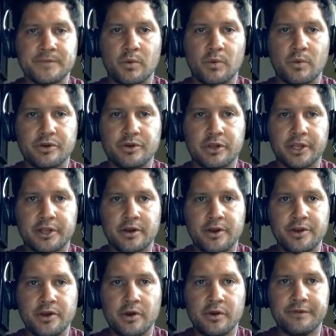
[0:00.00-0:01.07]
When you click
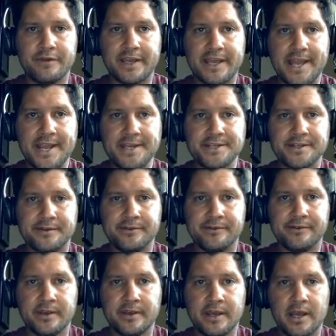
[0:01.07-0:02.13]
on
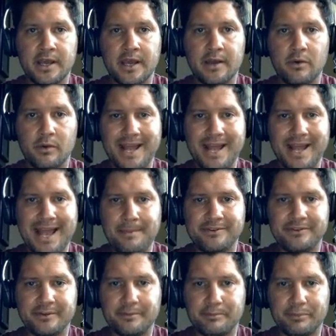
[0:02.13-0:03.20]
notifications, what
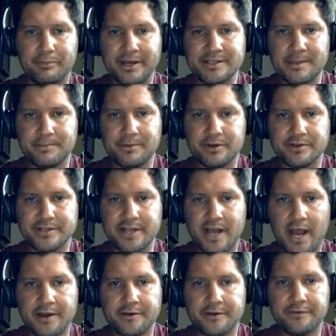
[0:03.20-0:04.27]
happens is it brings up your
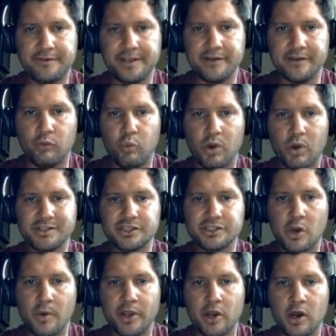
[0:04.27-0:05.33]
entire feed of what's
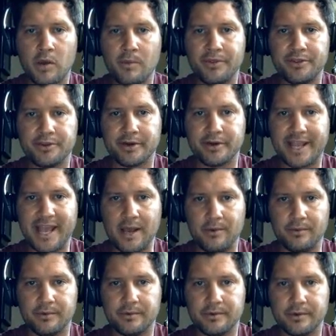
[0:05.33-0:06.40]
going on with your
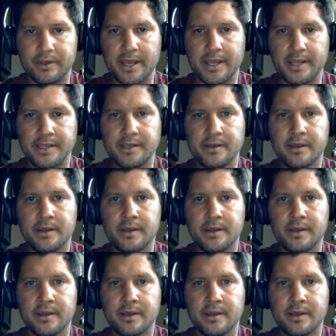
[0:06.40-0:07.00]
account, okay?